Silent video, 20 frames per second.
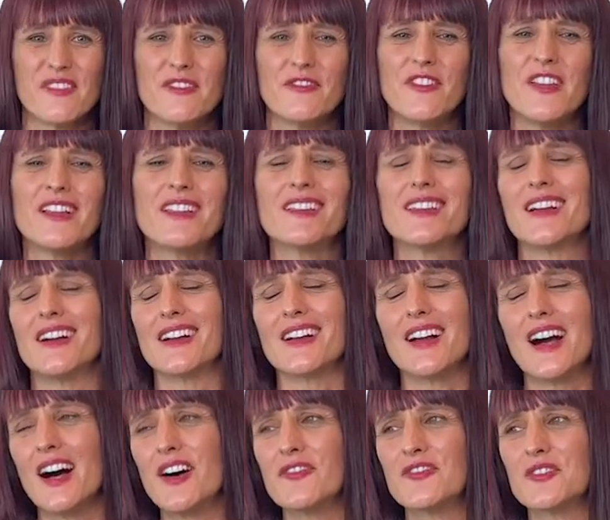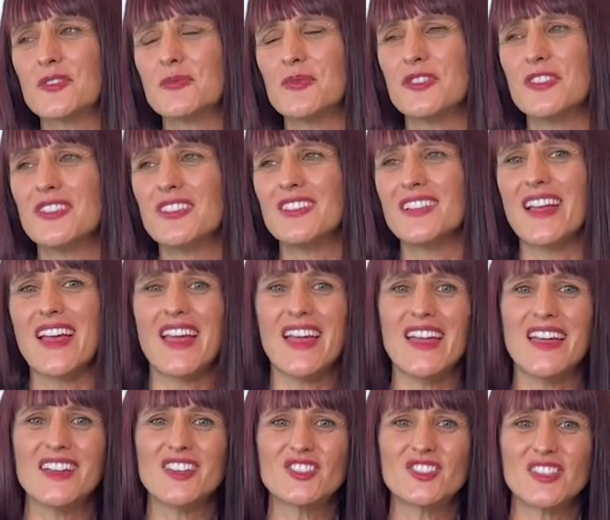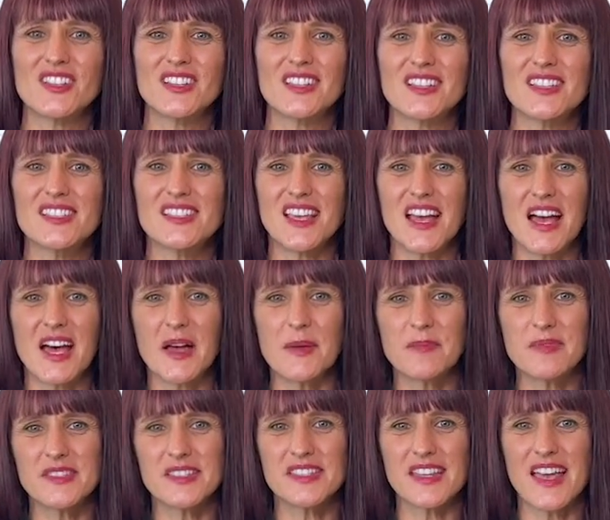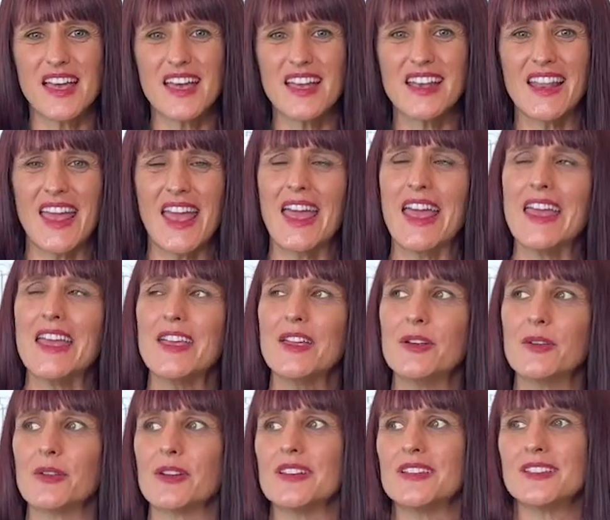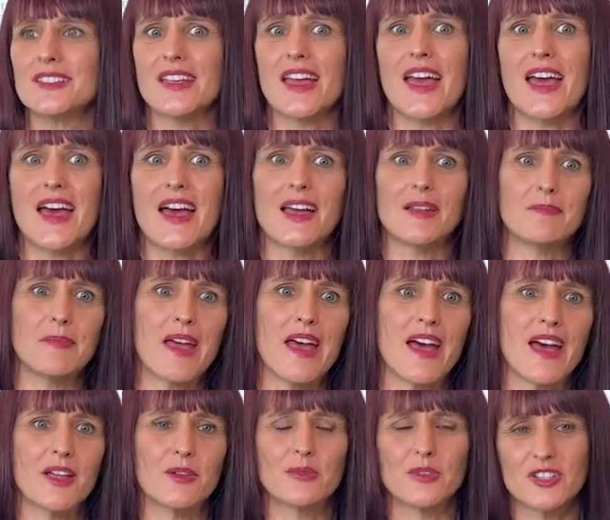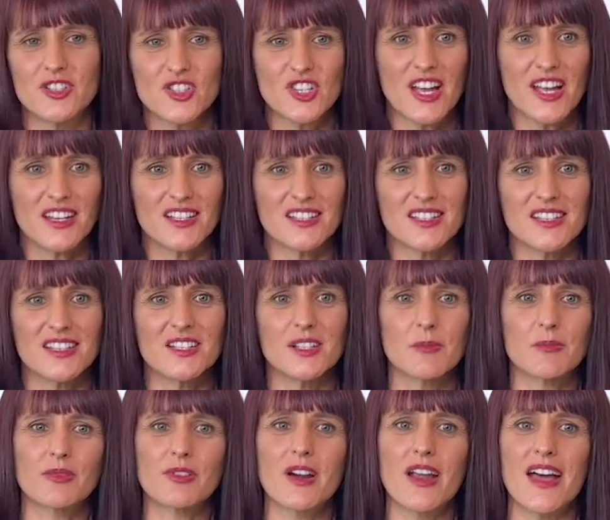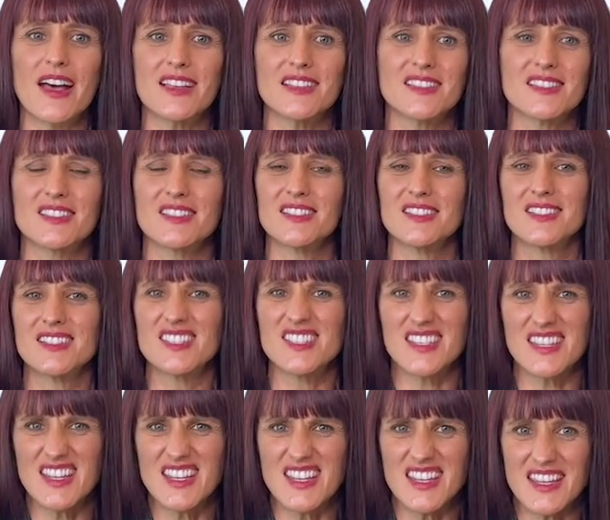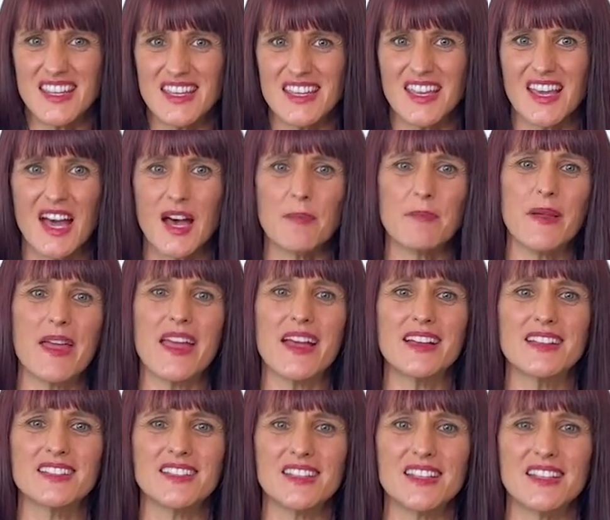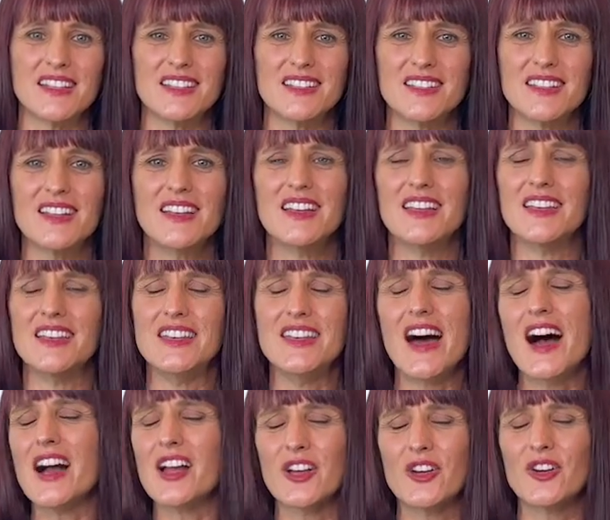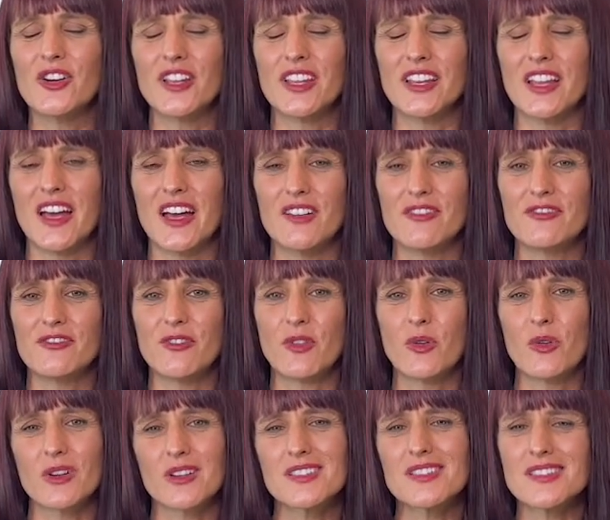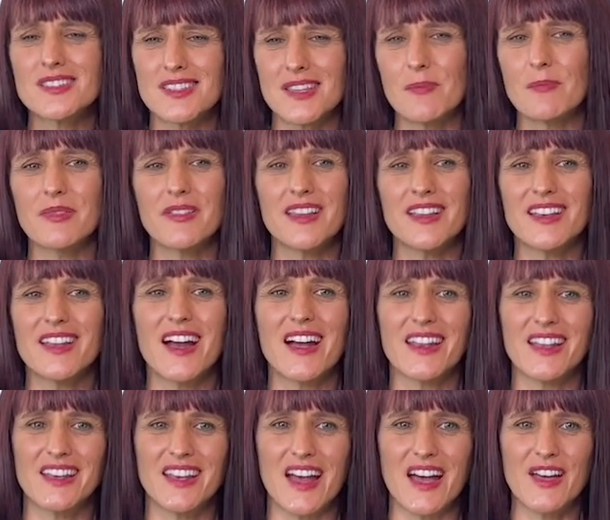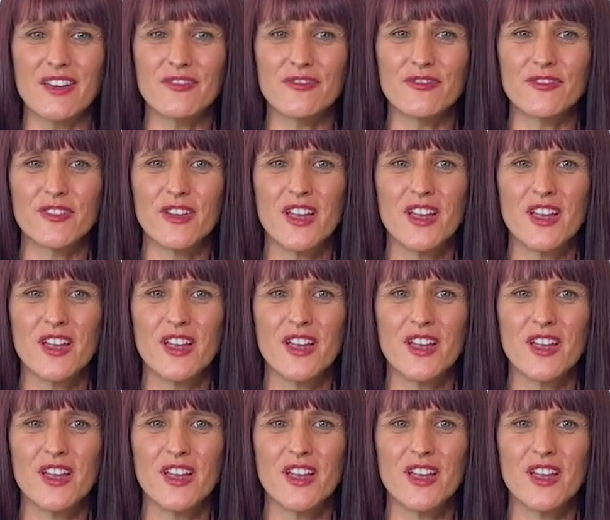Feeling uncomfortable, anxious, upset, angry, sad, mad, rejected, depressed, sneaky, abandoned, not good enough, or simply not enough